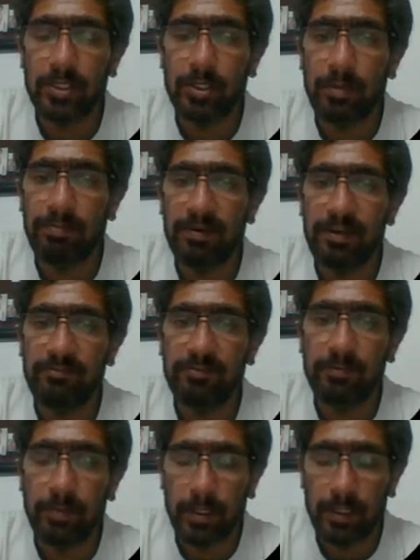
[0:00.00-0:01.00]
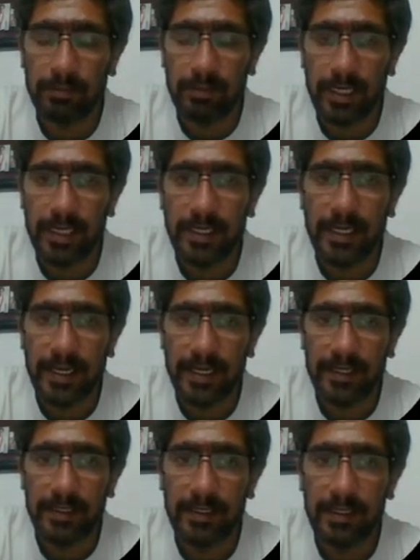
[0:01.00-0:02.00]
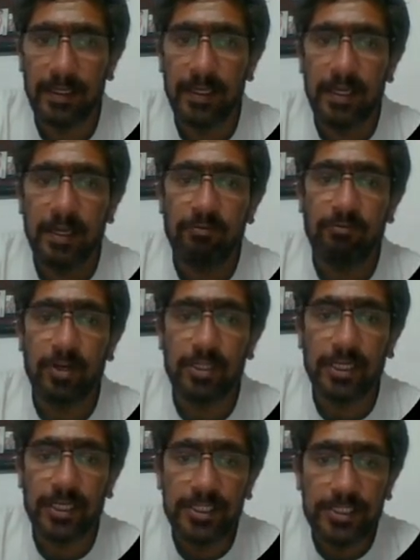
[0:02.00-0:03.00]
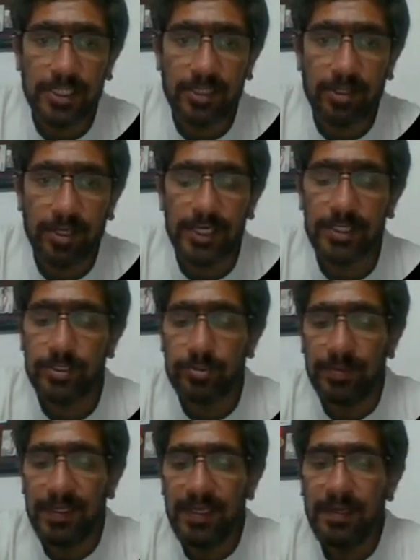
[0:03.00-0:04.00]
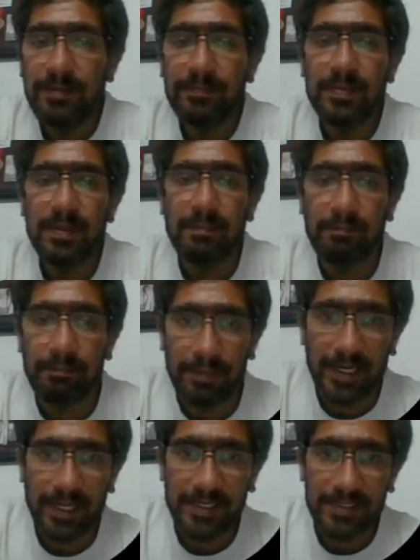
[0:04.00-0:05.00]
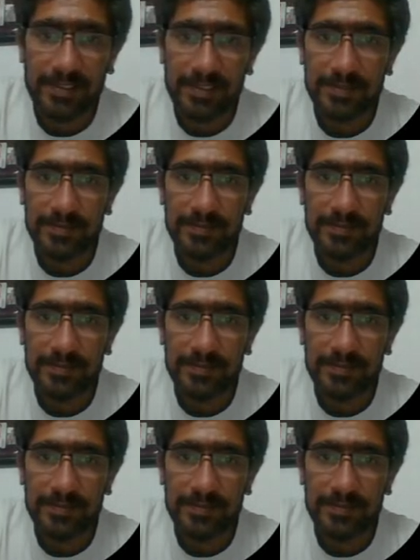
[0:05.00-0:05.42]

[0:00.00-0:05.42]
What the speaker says: the top left, bottom right diagonal for the digit 3 to be placed.